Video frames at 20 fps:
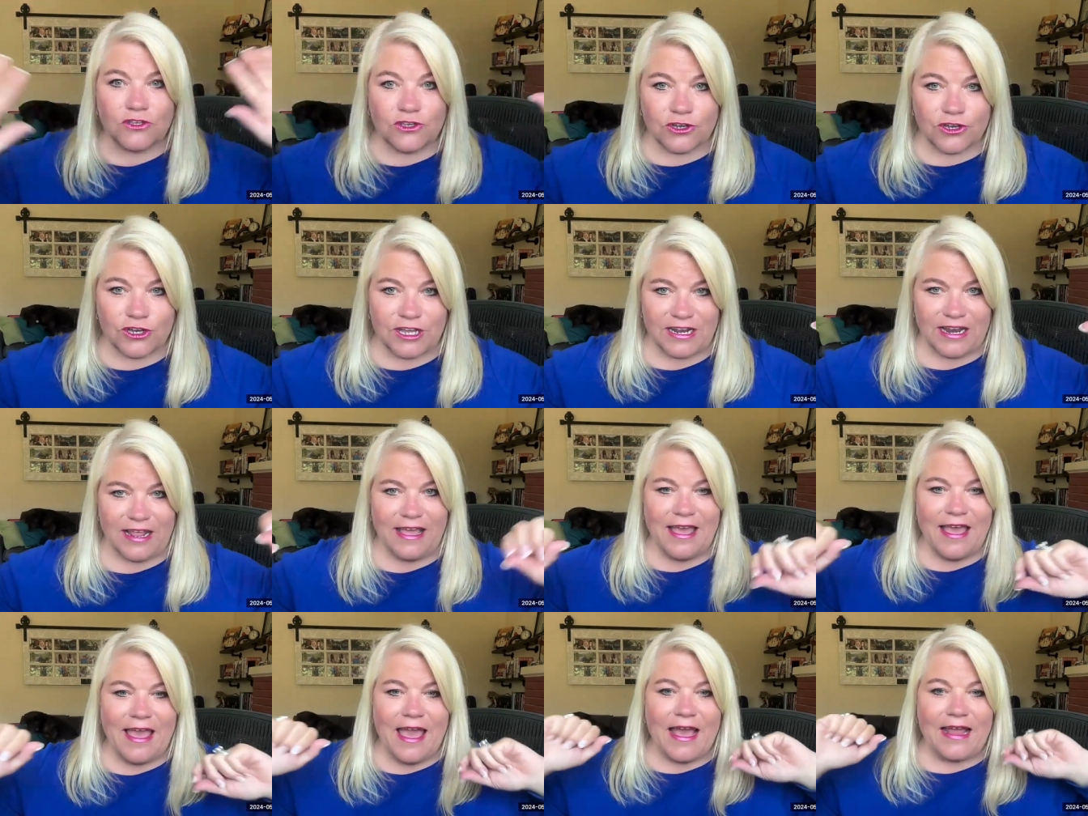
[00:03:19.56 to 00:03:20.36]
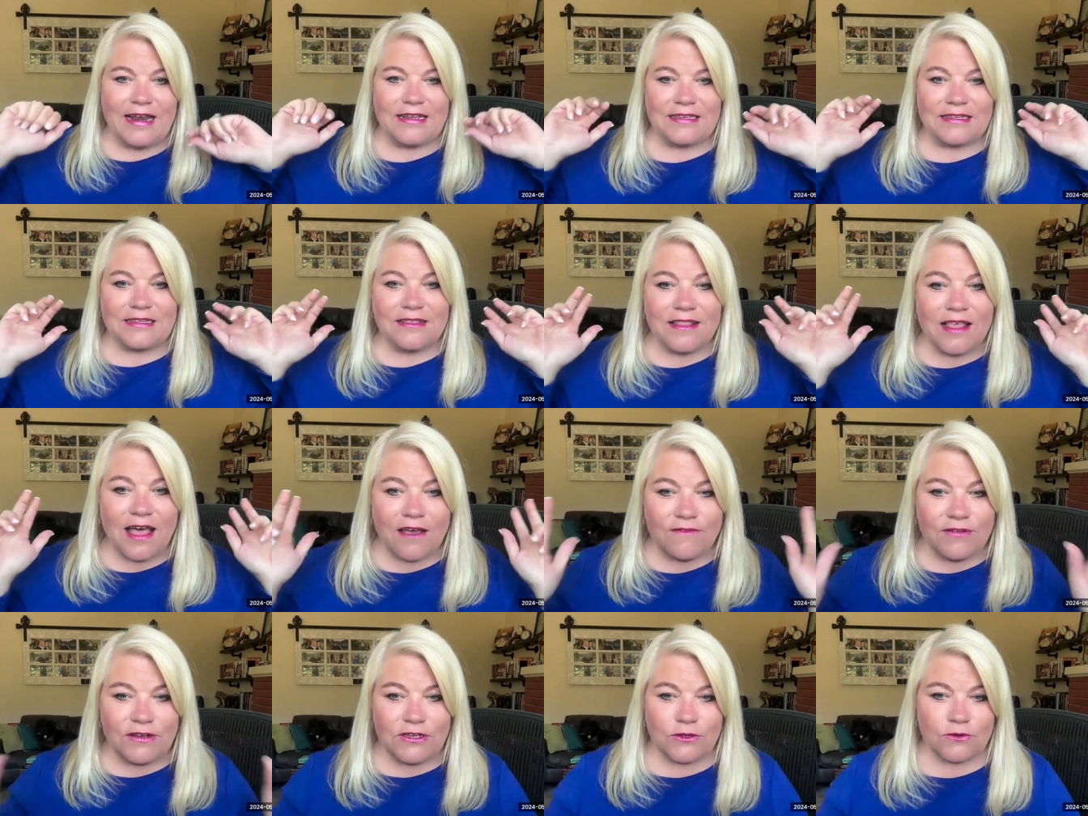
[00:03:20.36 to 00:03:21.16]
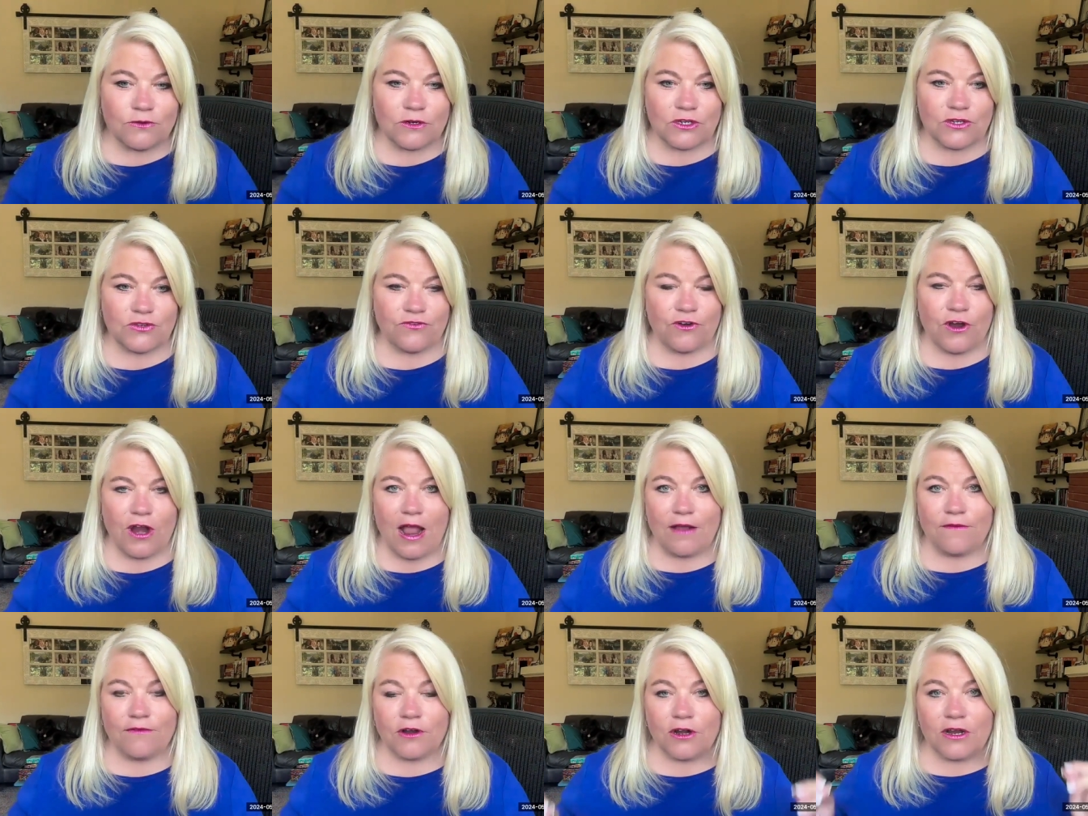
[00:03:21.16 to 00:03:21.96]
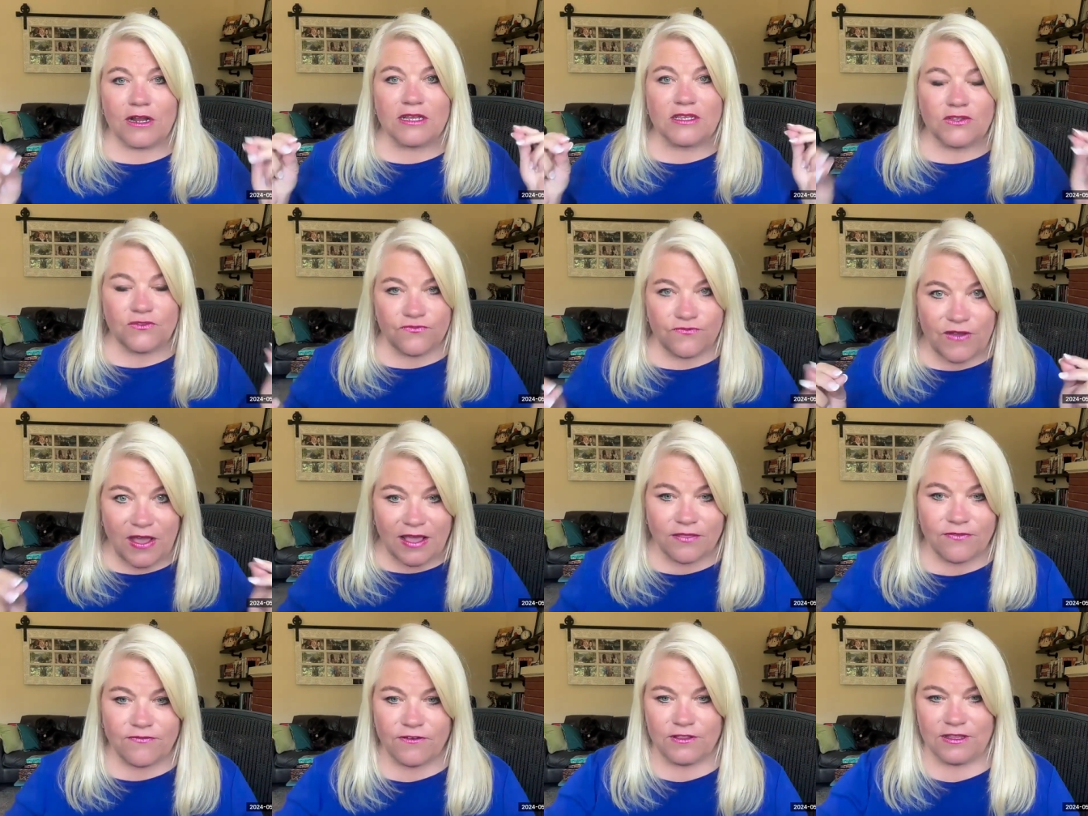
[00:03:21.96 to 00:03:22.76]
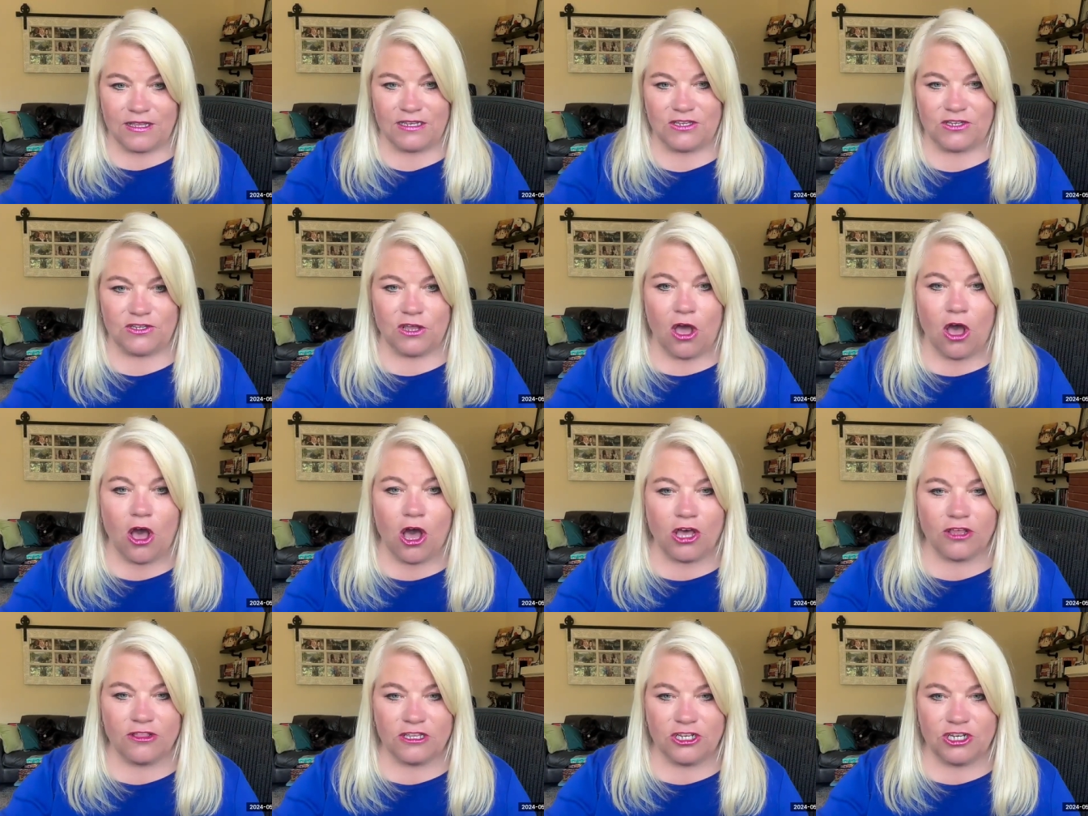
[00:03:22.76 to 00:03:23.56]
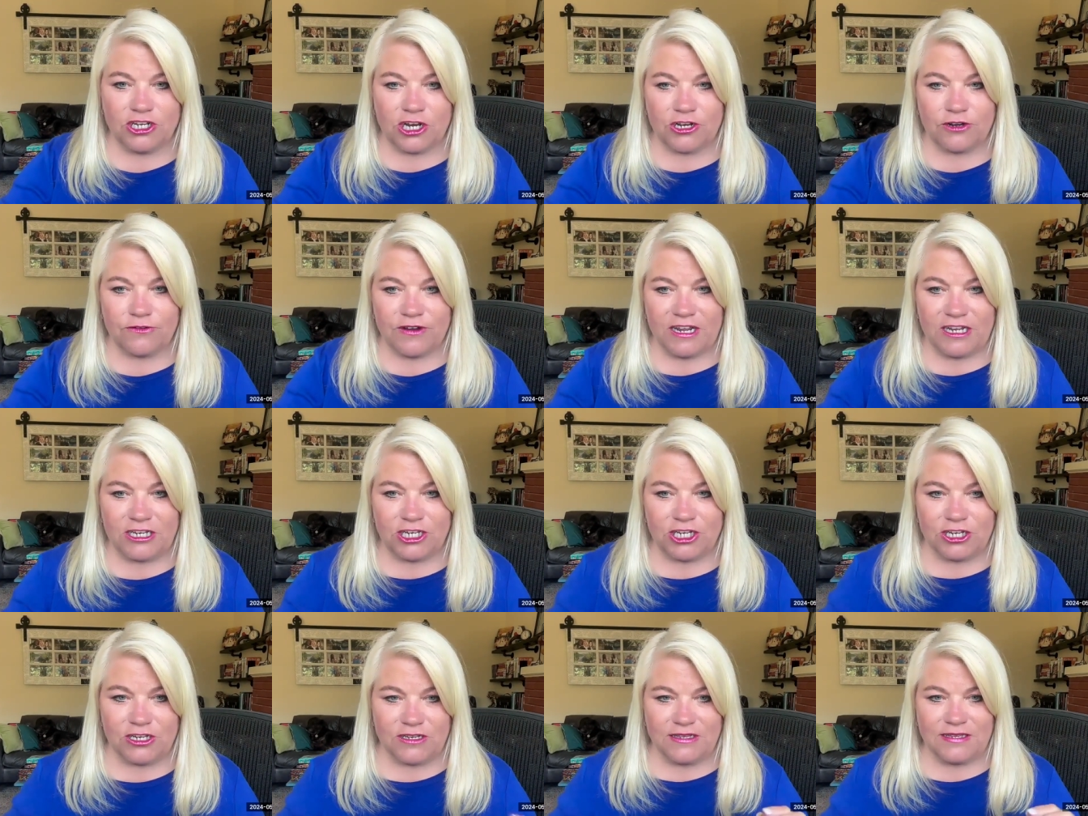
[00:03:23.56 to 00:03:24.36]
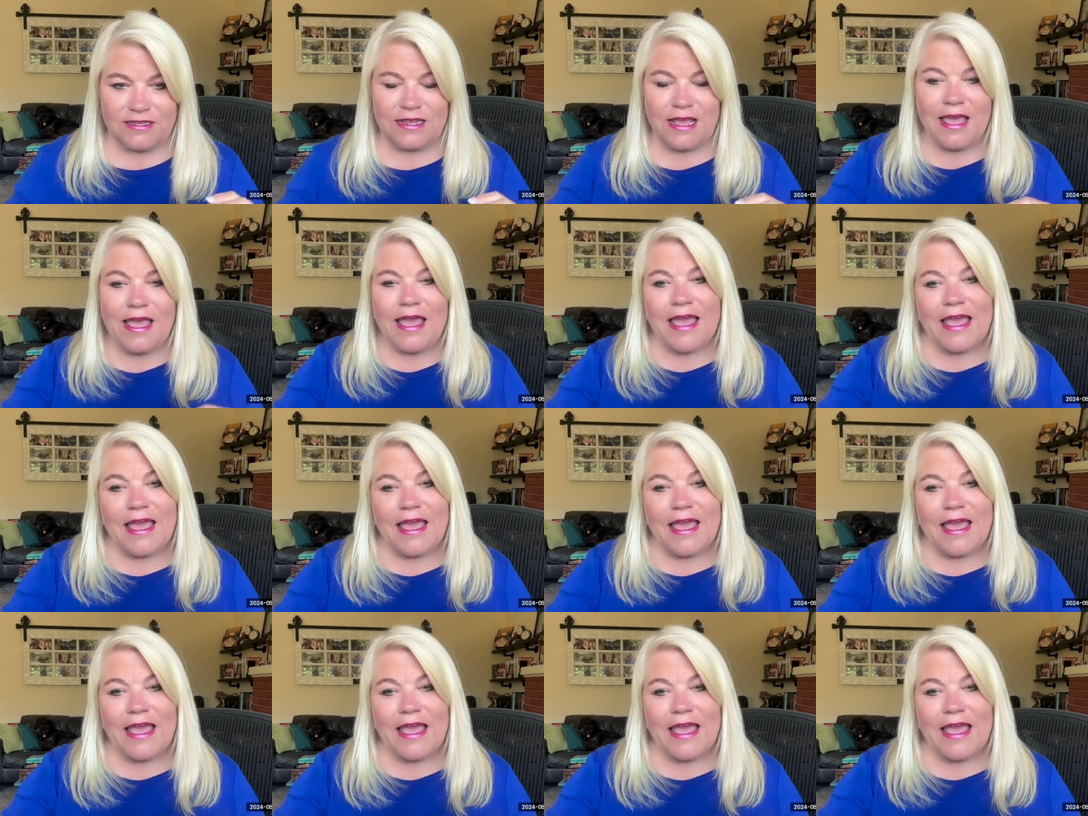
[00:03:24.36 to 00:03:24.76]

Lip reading: good and His love endures forever, His faithfulness to all the generations.